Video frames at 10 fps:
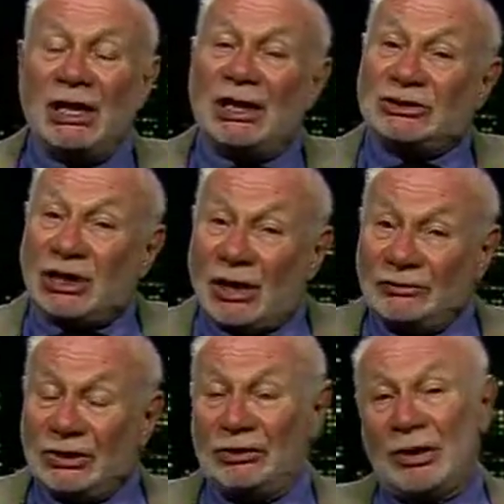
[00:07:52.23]
It's
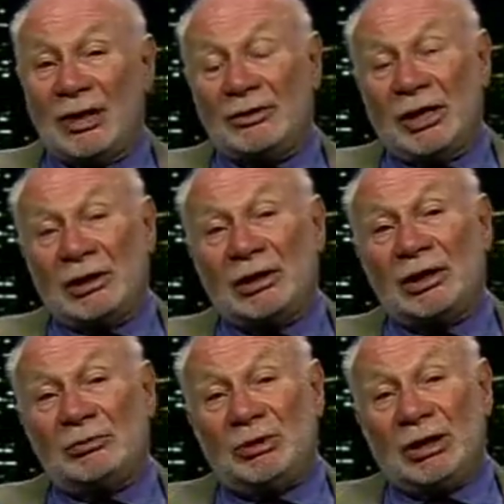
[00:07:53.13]
often a rather
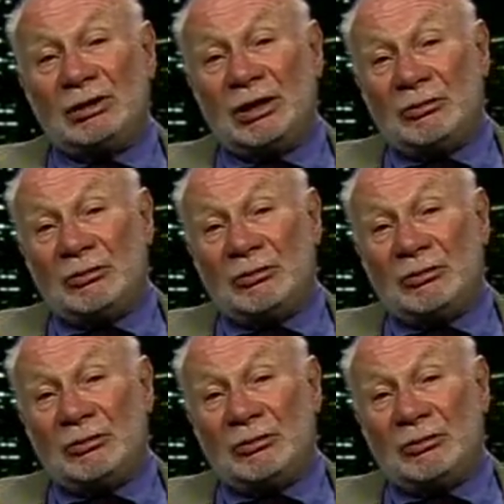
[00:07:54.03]
elegant building,